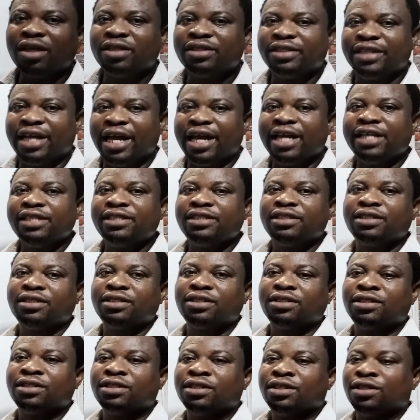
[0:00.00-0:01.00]
Then
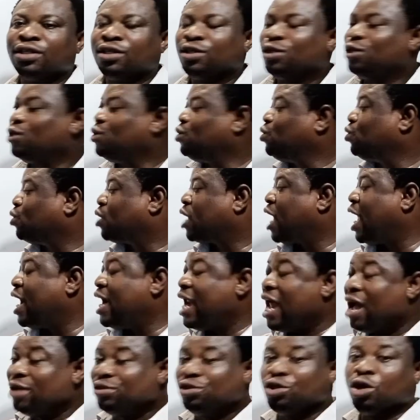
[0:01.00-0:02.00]
you
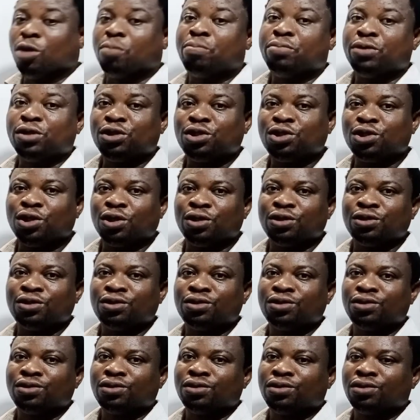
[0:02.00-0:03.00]
carry out the
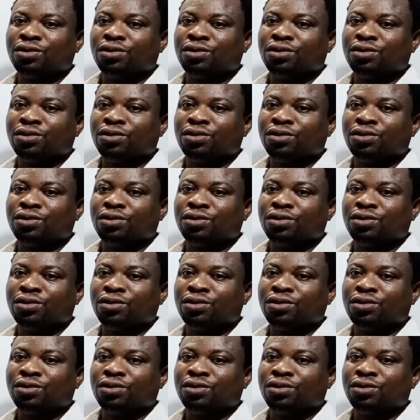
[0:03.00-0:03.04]
operation,